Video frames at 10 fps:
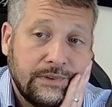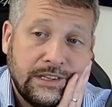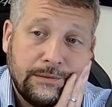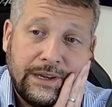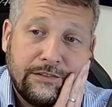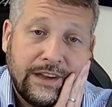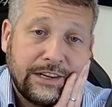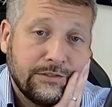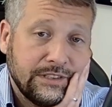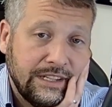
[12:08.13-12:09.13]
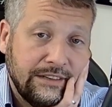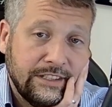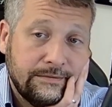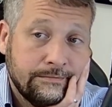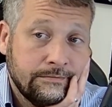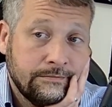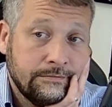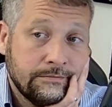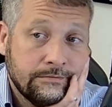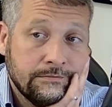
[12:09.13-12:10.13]
and the manufacturers love it
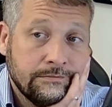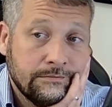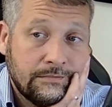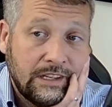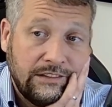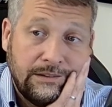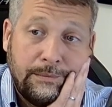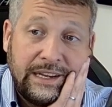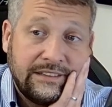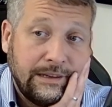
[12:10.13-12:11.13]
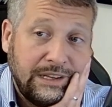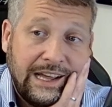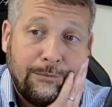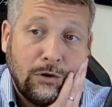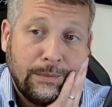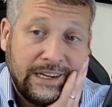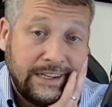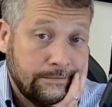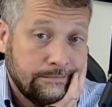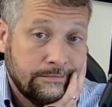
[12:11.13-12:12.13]
because it makes them a lot more money.